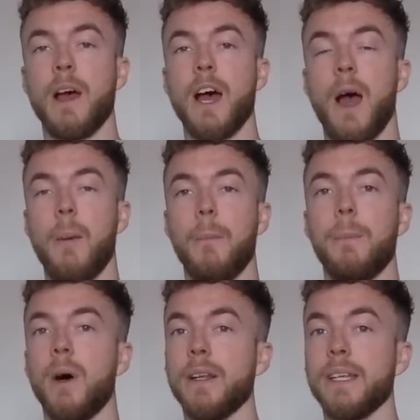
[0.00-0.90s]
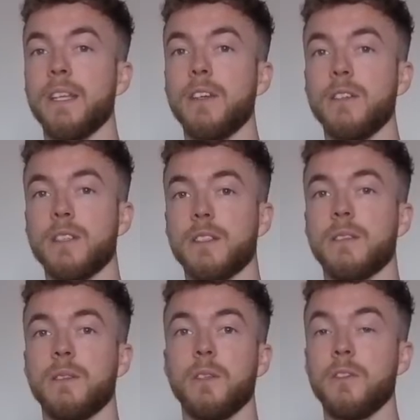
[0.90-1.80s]
but I didn't
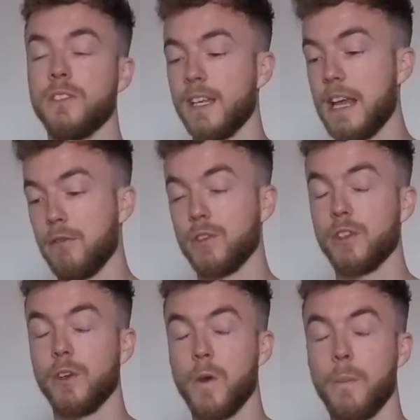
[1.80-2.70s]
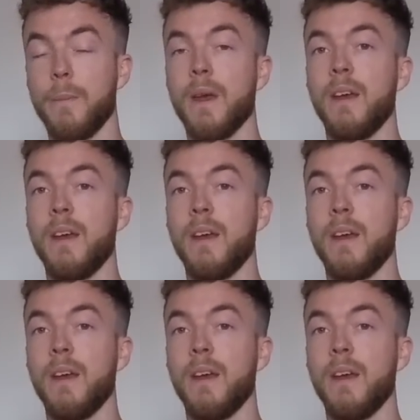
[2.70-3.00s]
use the level to do them,